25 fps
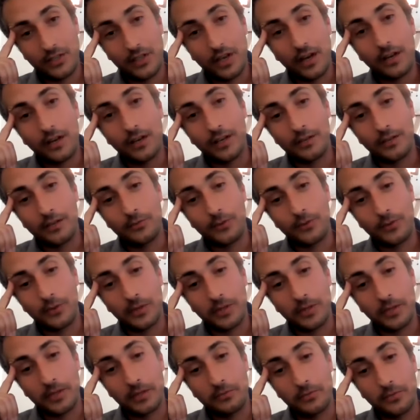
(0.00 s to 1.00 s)
soccer
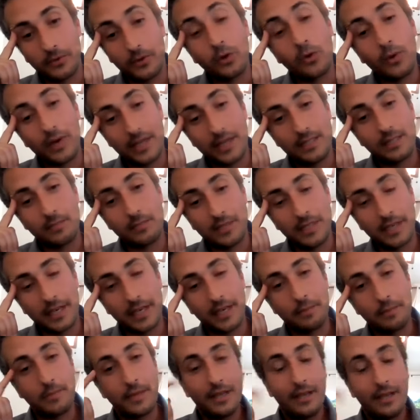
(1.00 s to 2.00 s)
for for quite some
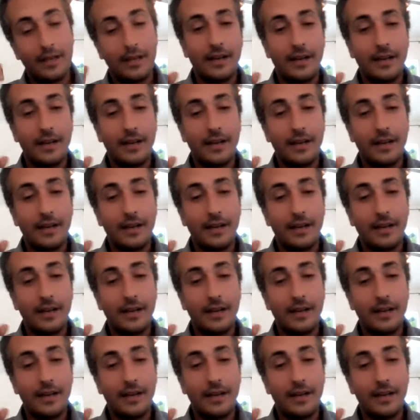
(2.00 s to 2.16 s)
time.